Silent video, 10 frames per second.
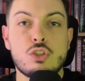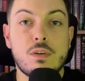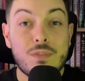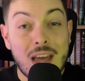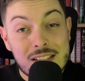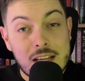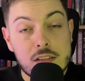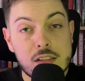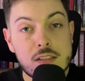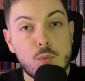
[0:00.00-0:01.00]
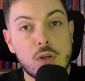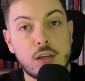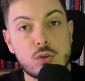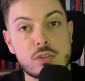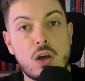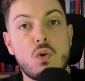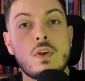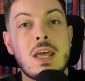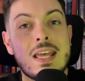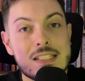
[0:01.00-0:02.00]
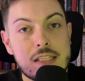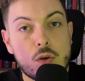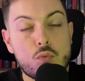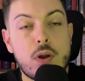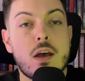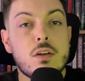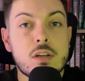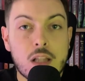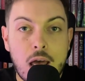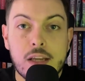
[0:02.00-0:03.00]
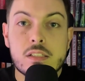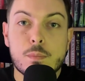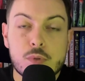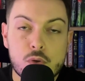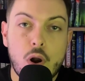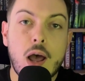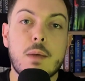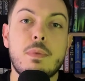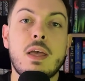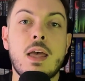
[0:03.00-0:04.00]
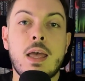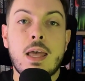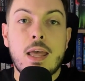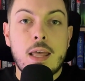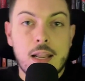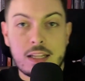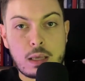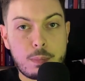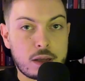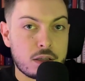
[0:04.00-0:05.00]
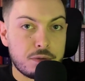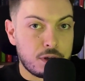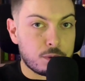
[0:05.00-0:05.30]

if that sounds like someone like yourself, stick around, like, subscribe. Let's get back to the video.